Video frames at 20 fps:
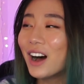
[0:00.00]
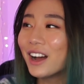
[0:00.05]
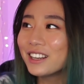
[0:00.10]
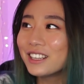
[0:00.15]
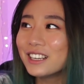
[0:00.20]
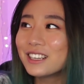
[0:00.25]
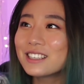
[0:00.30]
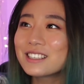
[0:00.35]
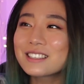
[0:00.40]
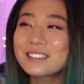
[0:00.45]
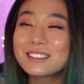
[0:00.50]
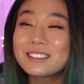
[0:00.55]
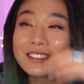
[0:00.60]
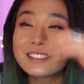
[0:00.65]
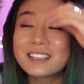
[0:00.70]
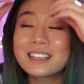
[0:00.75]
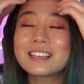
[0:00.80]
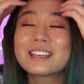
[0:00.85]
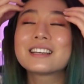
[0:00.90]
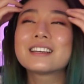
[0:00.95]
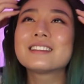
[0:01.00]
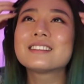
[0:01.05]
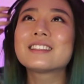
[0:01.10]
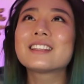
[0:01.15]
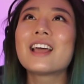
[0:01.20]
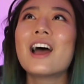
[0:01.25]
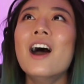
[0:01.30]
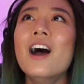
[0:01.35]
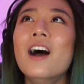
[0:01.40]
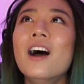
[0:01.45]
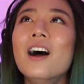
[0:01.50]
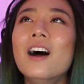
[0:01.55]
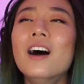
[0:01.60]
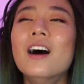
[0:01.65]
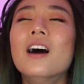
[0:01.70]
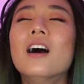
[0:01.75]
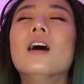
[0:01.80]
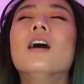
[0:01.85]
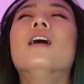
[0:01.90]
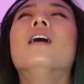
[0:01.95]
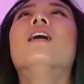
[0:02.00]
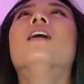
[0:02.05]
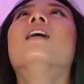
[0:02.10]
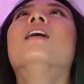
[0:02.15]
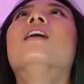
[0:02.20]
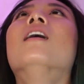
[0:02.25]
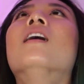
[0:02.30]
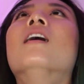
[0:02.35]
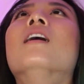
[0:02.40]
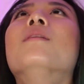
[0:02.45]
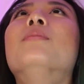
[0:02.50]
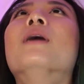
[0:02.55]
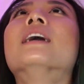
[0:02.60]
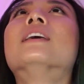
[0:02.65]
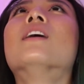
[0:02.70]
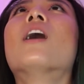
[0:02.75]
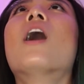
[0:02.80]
Vanya is literally... oh my